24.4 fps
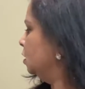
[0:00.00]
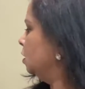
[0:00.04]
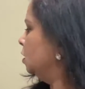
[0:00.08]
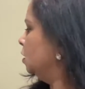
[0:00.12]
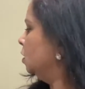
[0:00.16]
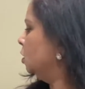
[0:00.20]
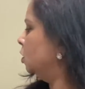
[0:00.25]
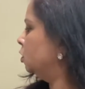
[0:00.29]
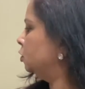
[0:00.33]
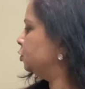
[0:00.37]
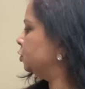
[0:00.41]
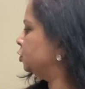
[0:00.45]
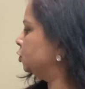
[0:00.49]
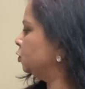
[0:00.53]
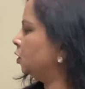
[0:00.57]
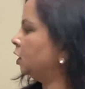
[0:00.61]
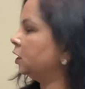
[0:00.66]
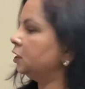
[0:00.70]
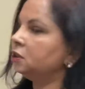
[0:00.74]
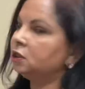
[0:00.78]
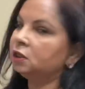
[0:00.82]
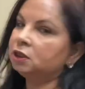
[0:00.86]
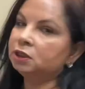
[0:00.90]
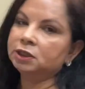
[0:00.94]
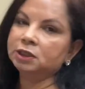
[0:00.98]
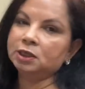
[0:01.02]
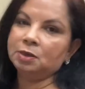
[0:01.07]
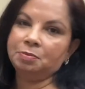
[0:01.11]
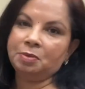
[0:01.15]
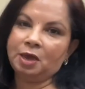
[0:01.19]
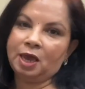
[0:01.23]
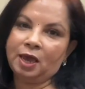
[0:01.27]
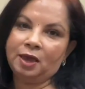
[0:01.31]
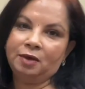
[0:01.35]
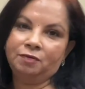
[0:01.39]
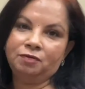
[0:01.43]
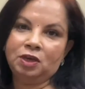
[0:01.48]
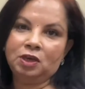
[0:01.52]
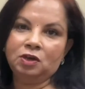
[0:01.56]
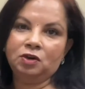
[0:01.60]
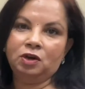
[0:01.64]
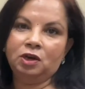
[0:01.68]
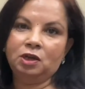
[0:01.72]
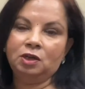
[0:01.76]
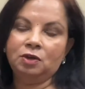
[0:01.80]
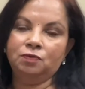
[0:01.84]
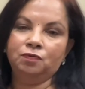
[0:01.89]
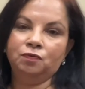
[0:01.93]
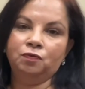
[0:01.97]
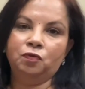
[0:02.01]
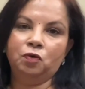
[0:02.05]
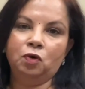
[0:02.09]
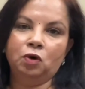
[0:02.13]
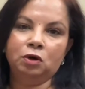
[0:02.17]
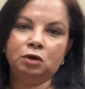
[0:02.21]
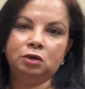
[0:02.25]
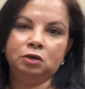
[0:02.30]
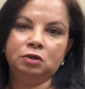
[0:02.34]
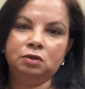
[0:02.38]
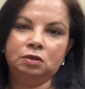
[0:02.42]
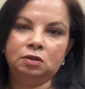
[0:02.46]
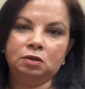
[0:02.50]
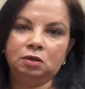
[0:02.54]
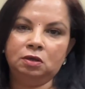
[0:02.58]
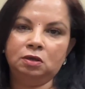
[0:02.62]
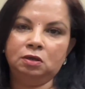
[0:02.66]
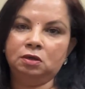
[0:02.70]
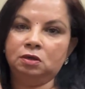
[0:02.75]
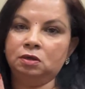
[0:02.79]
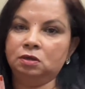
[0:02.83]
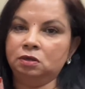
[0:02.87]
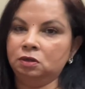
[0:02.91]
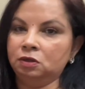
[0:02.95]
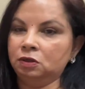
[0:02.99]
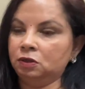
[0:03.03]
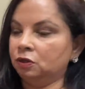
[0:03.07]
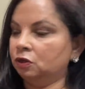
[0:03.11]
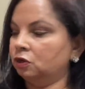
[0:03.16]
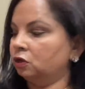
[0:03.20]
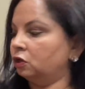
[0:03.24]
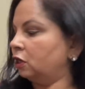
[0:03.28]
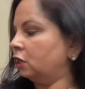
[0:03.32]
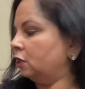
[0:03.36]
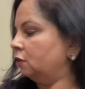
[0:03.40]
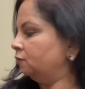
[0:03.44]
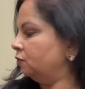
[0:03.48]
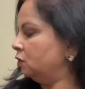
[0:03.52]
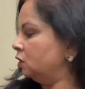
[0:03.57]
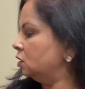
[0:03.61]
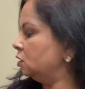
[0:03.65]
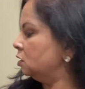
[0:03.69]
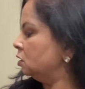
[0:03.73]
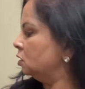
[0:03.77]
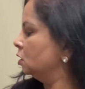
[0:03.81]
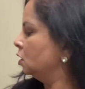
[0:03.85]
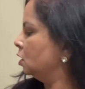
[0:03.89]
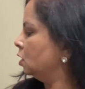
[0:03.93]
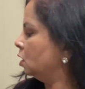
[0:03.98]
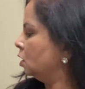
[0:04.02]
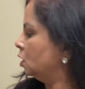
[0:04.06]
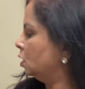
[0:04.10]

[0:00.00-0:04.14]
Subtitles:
Also, I need some heavy cream for the gravy,